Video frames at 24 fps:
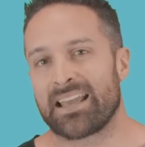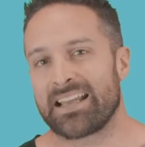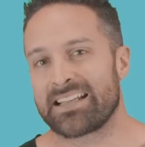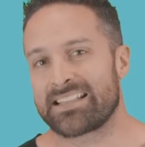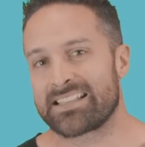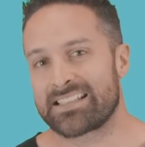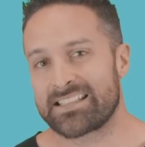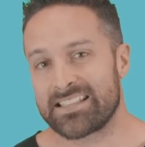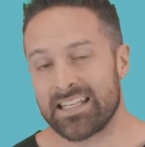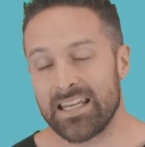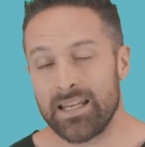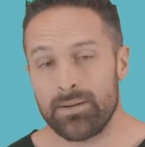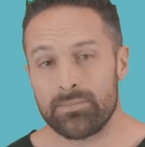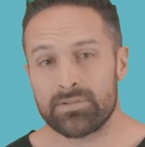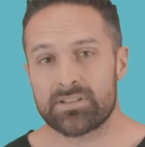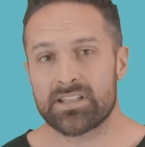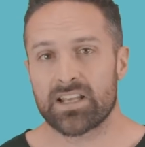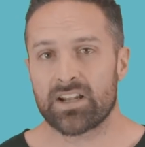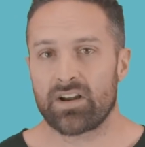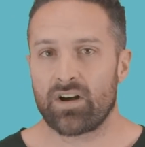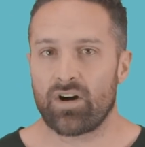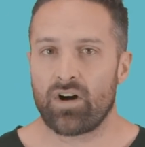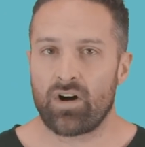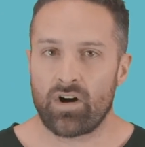It seems
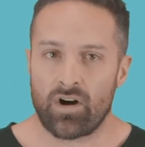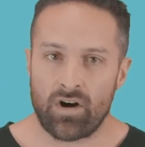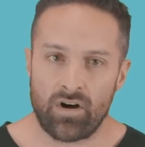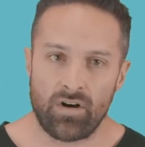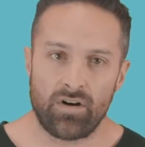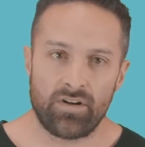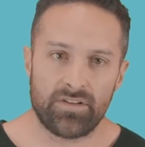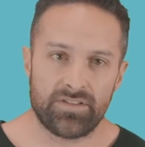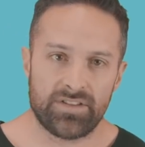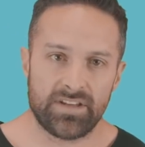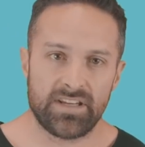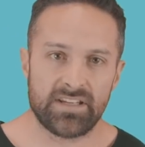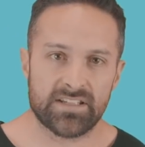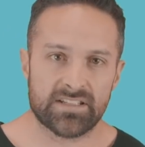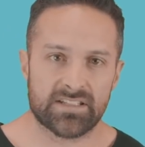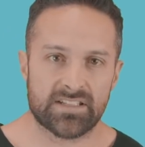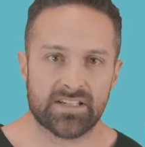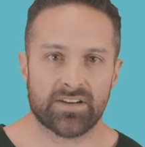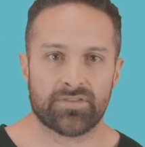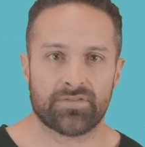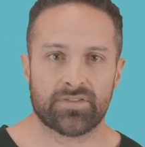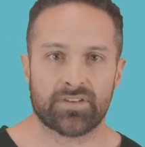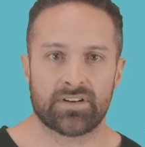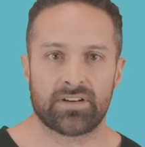that all these
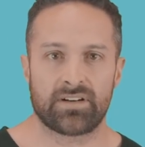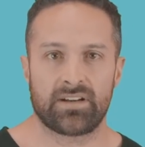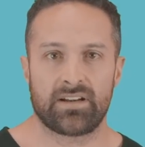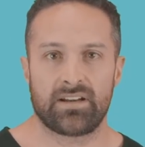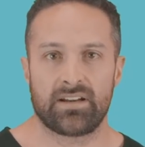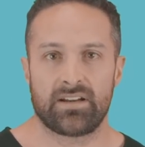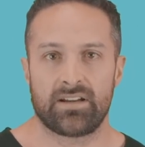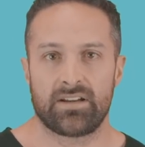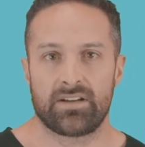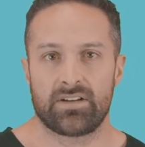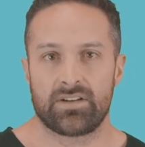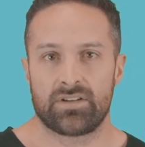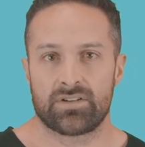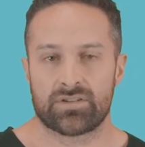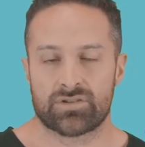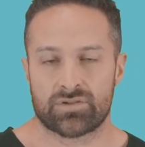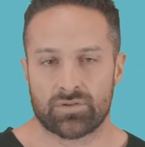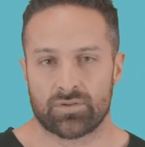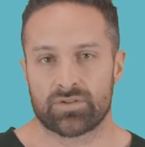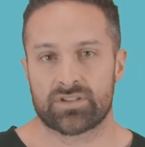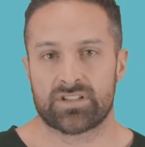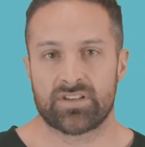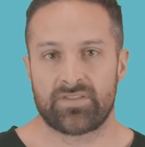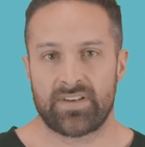different
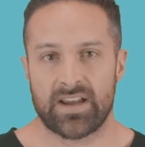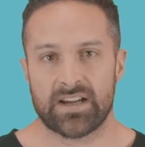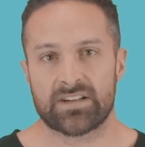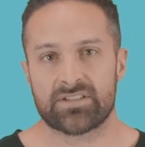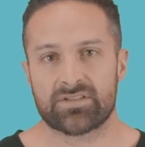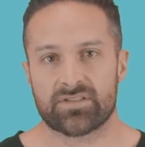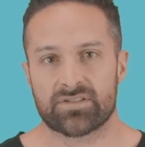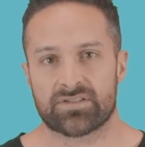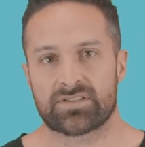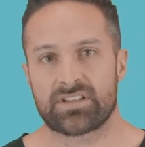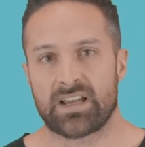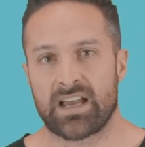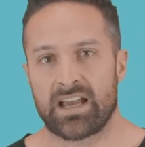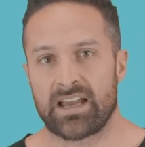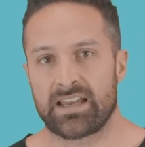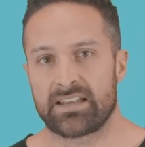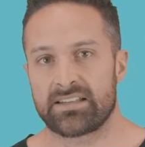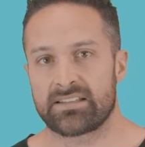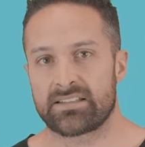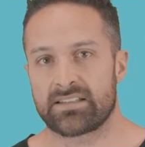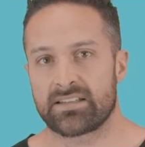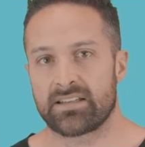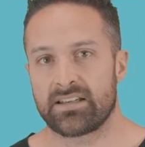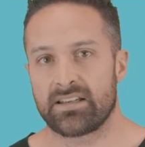sorts of
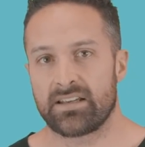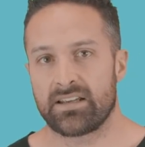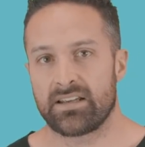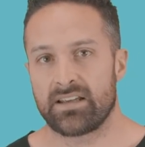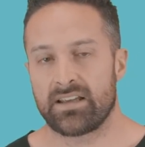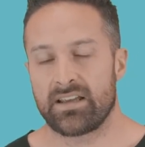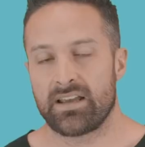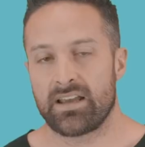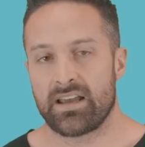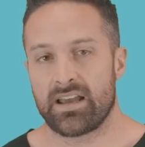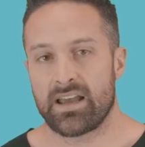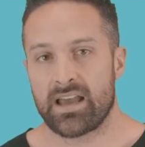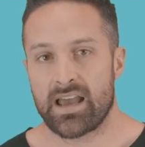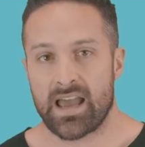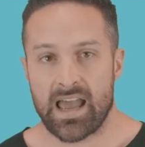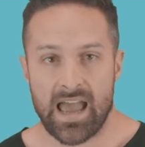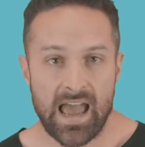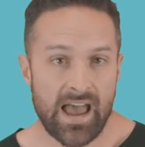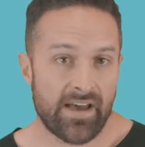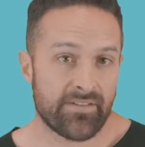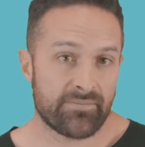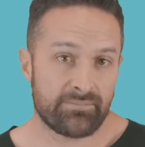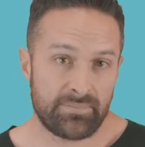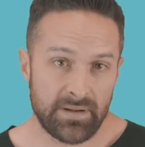exercise
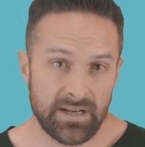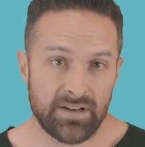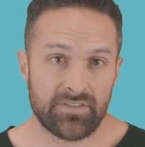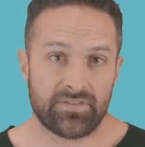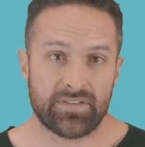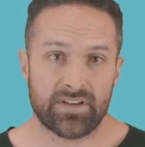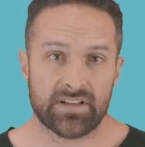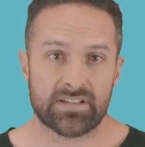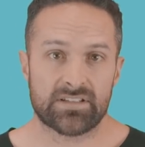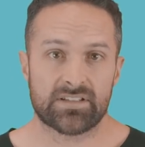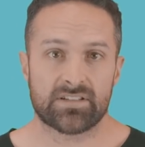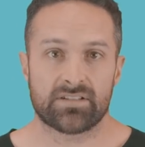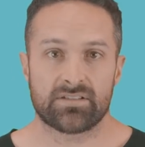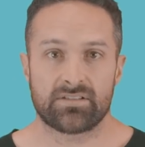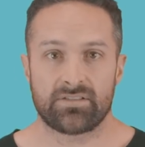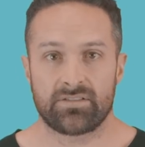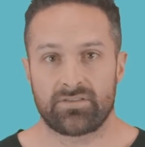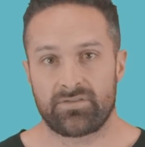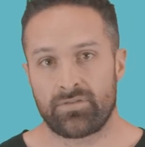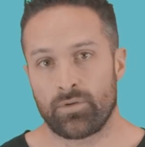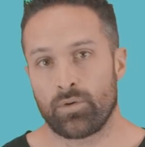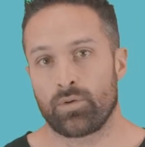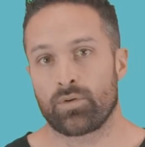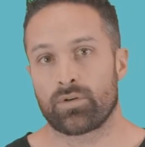have benefits
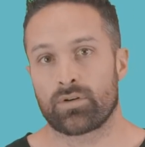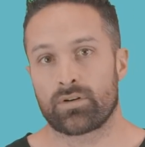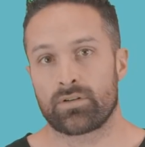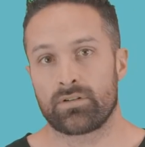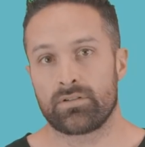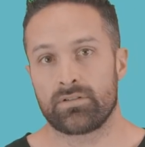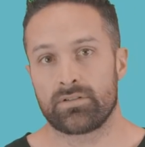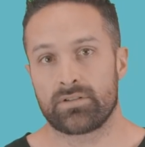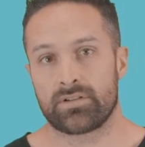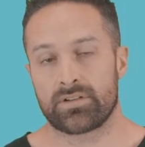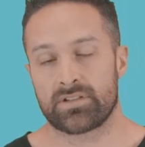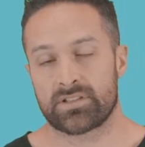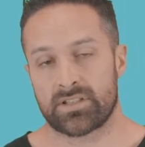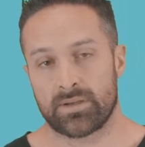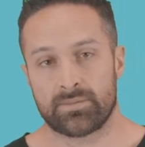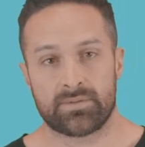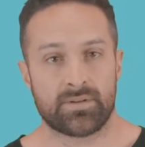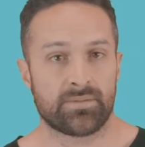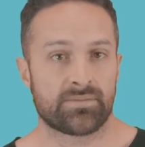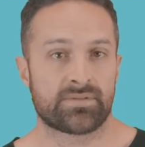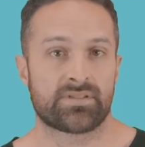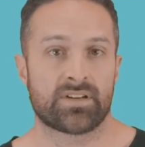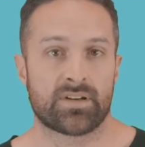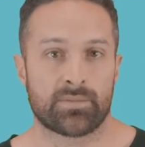for
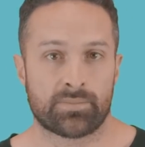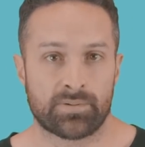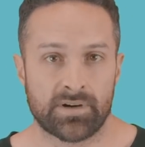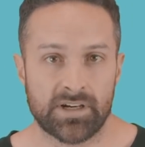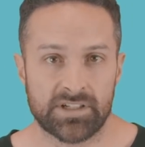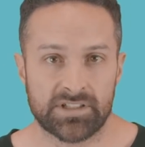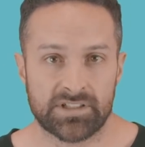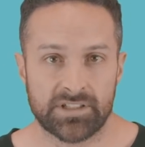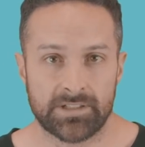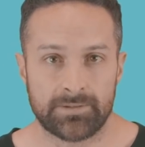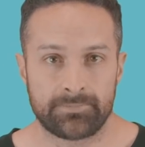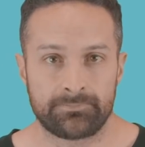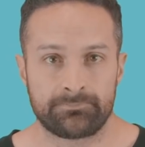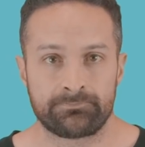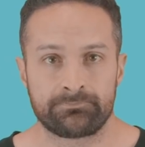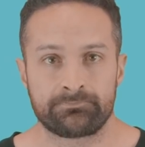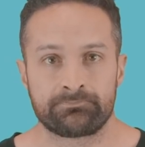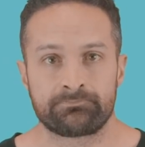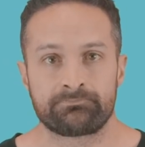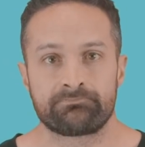symptoms of depression.